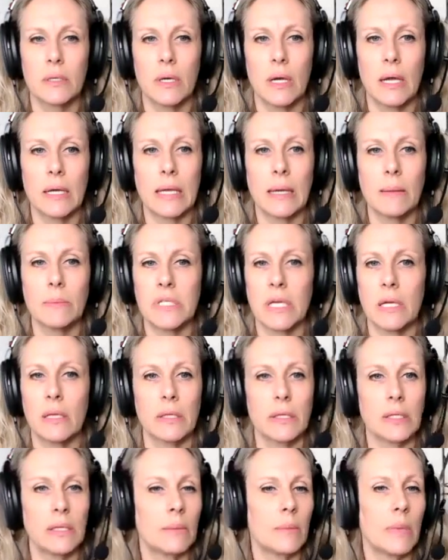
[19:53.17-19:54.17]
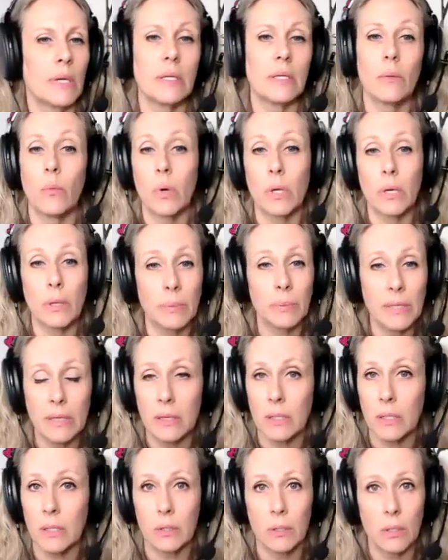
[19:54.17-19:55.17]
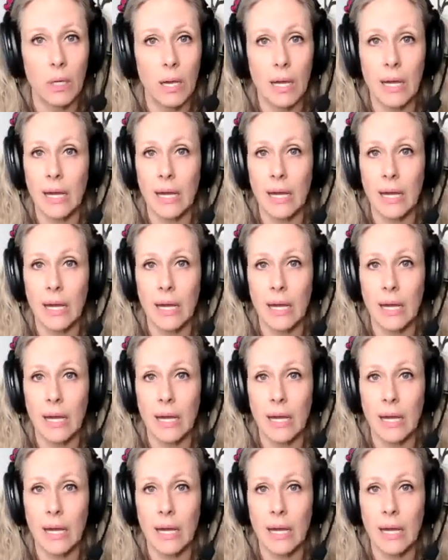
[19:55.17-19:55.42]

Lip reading: I kept telling him I didn't want to be there.